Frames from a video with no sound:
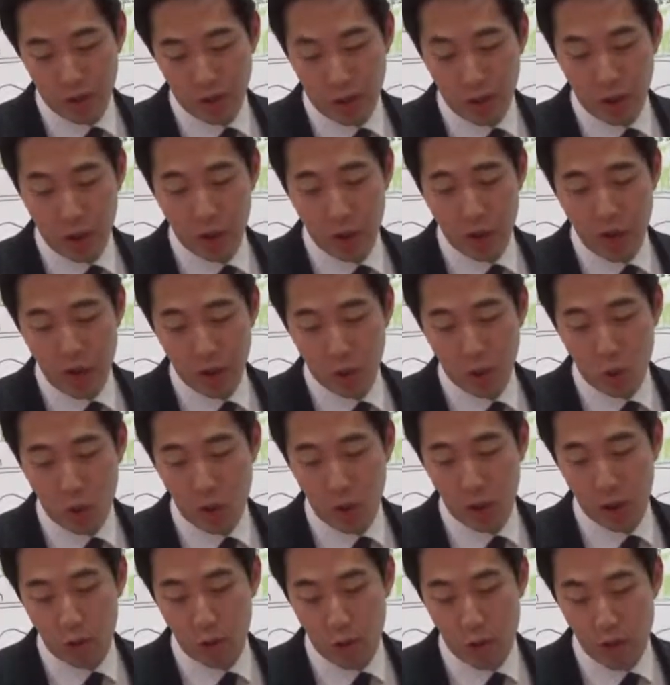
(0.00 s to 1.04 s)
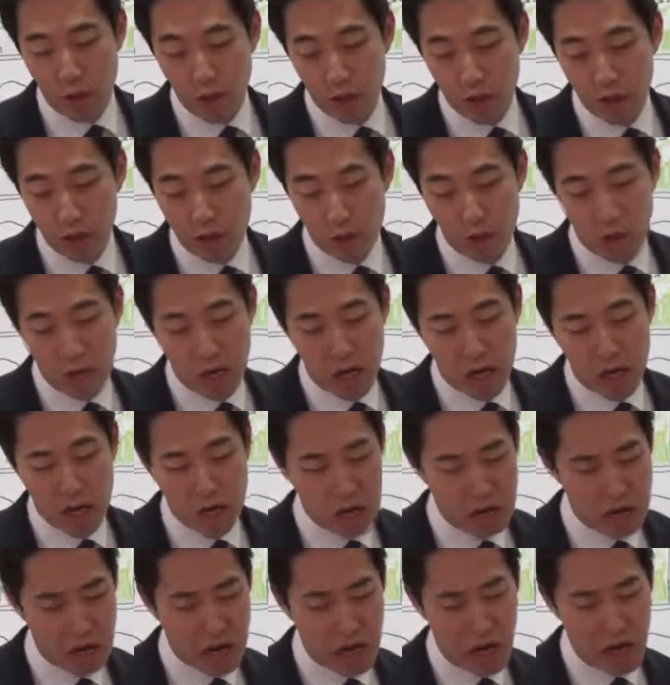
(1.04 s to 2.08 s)
that we read 21,
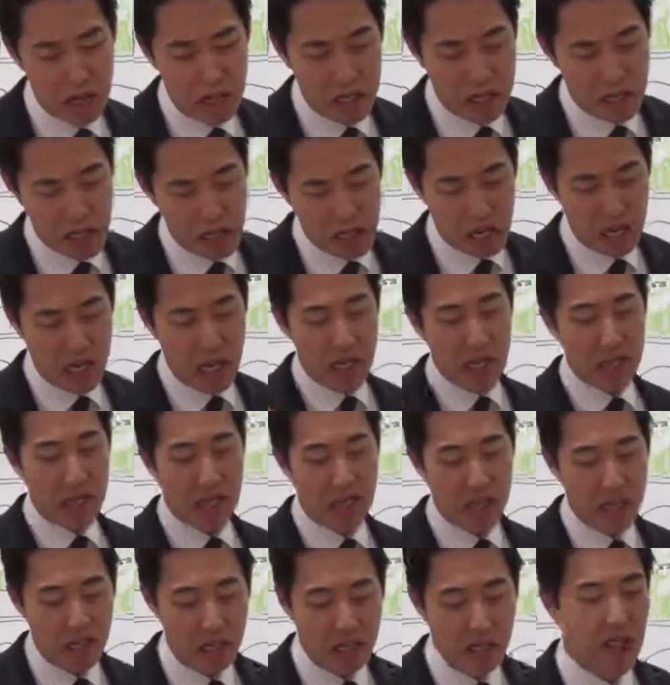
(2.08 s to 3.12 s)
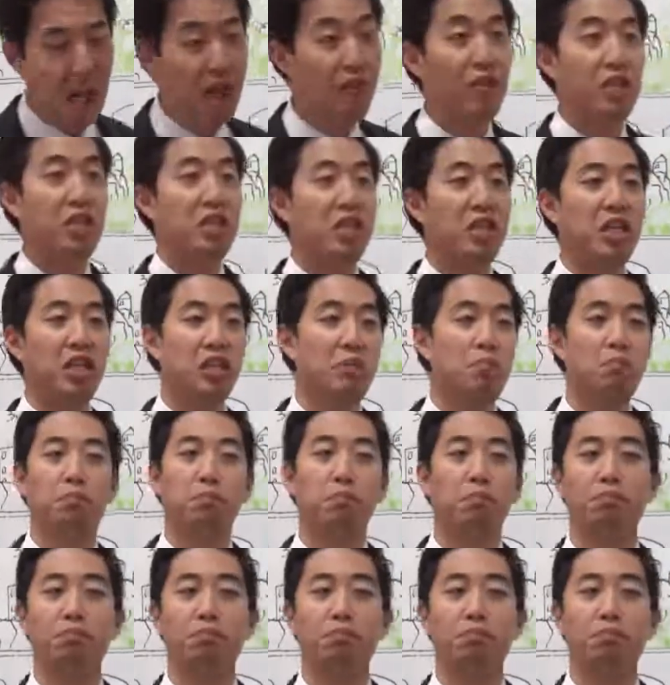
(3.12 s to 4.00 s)
20, 19, 18, 17.